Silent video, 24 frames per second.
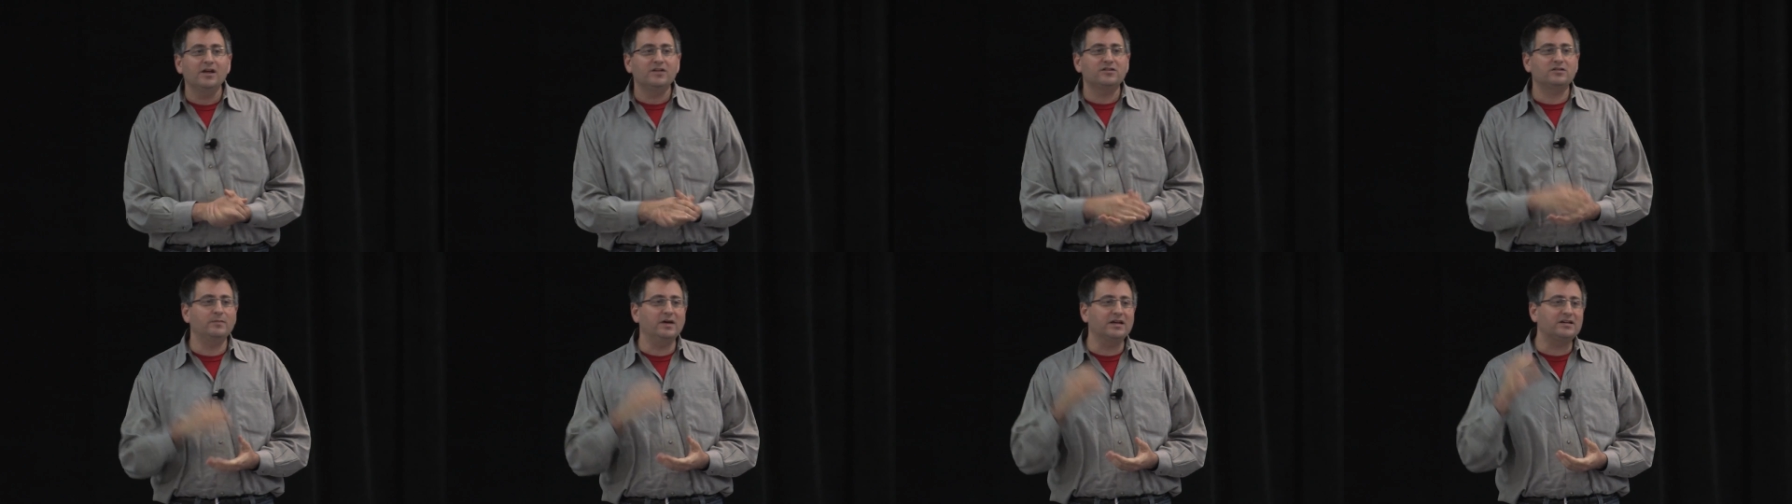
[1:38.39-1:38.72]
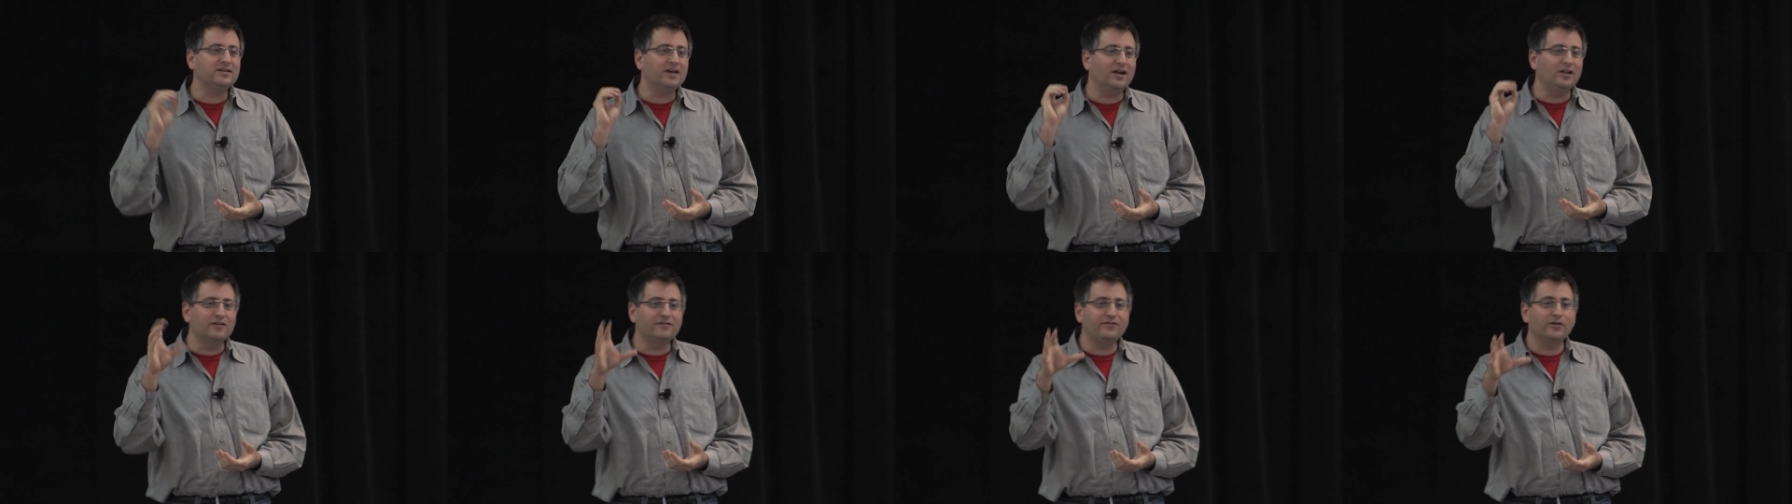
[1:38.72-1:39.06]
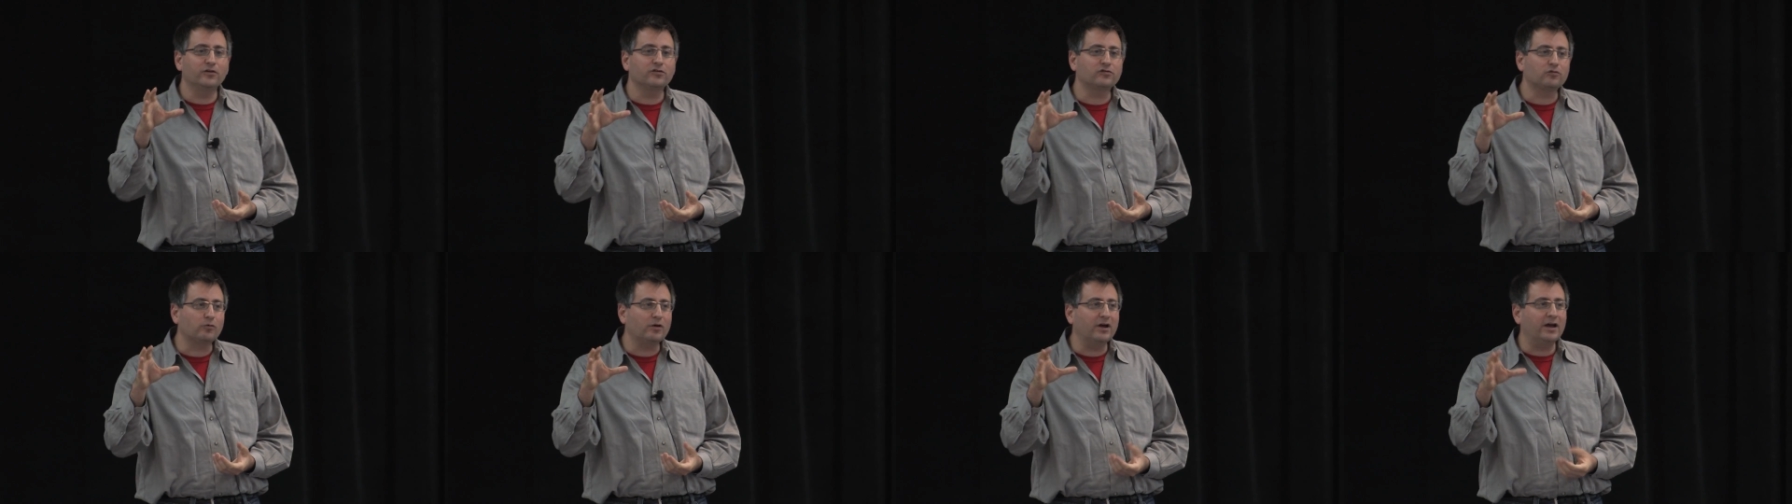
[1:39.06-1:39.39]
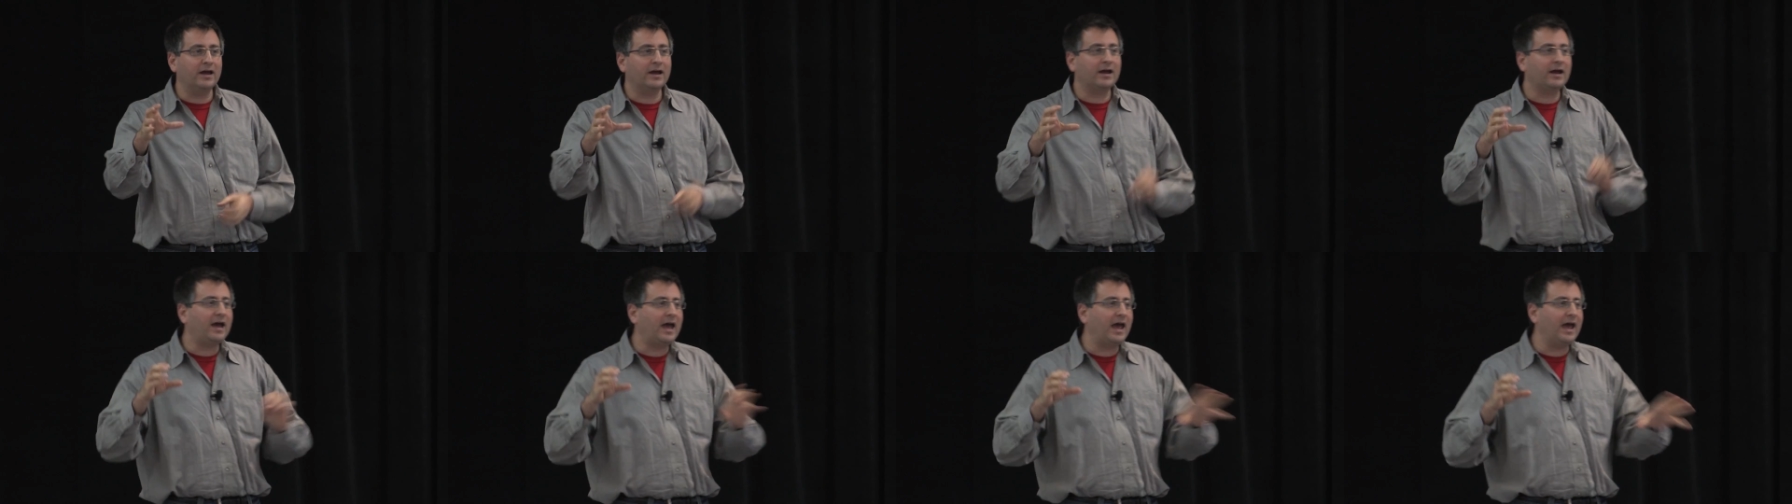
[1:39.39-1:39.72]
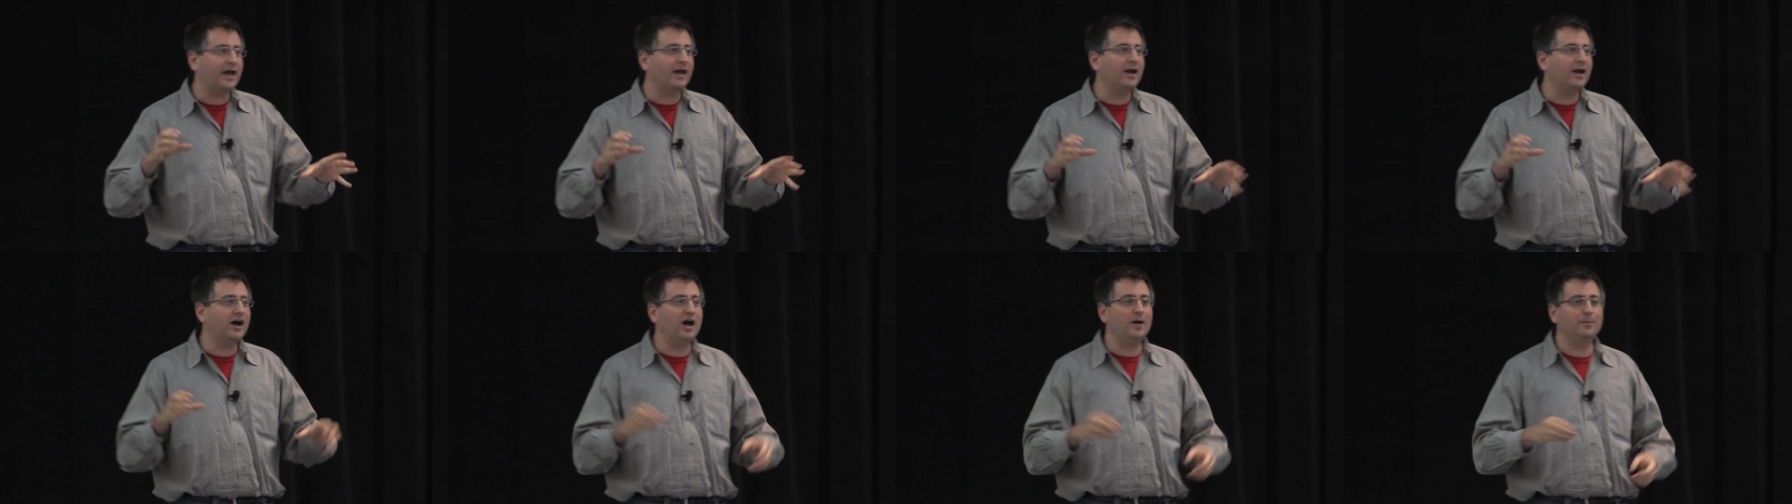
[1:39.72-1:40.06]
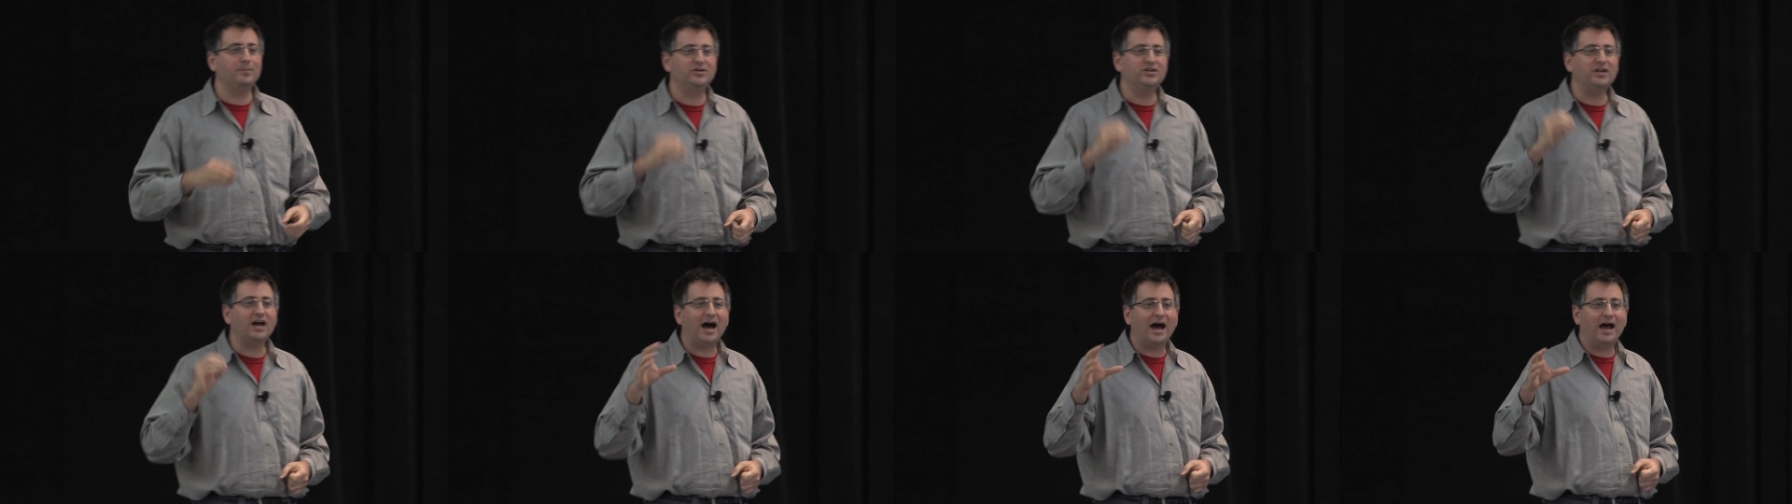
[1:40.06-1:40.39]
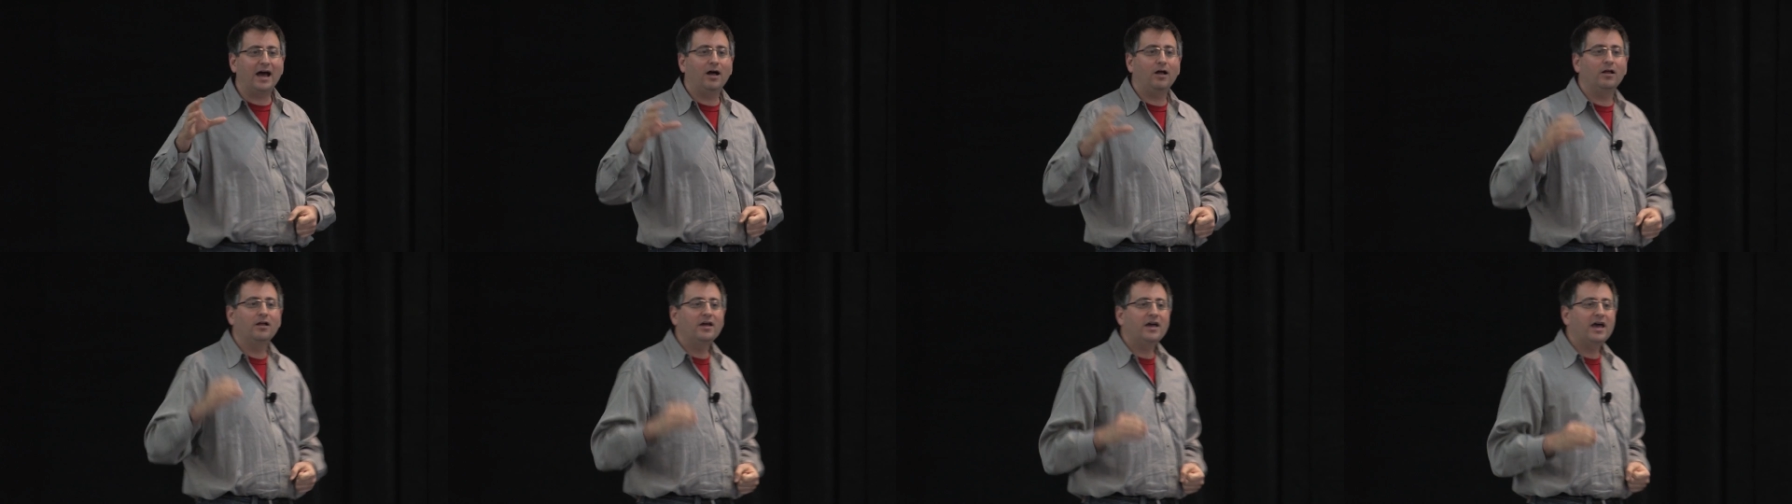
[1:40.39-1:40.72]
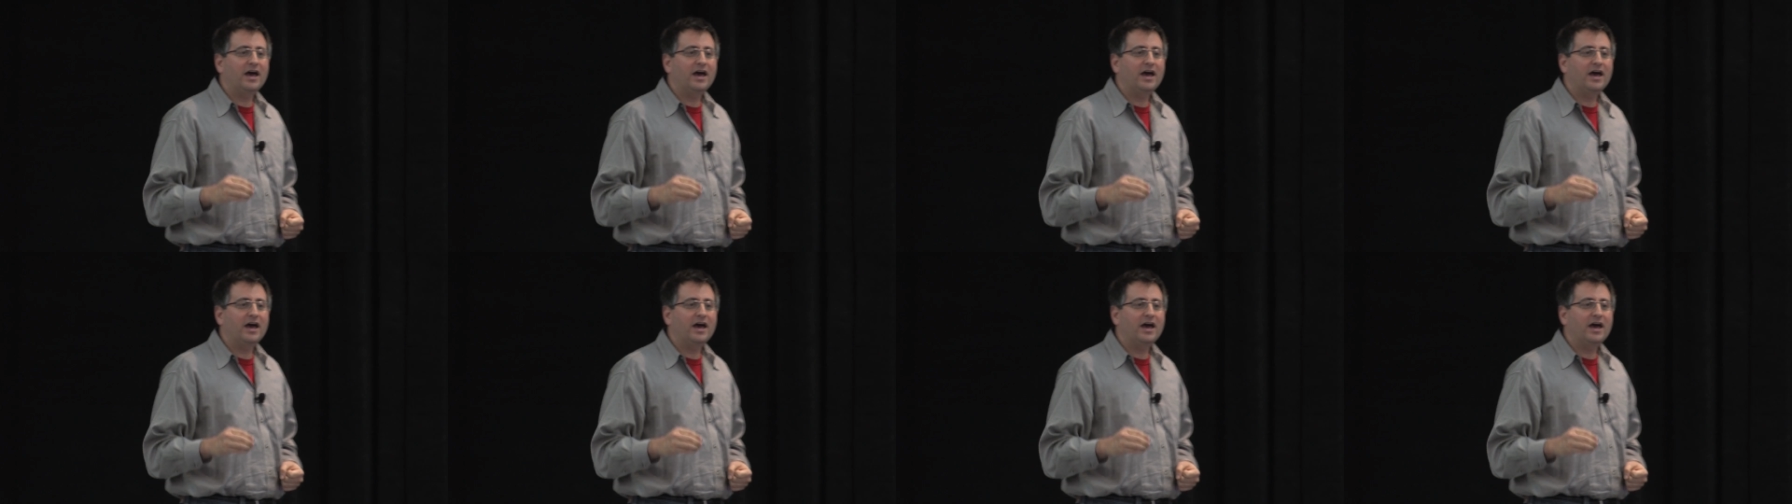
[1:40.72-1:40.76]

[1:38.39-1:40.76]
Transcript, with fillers: to make telephones ring, hang up, dial,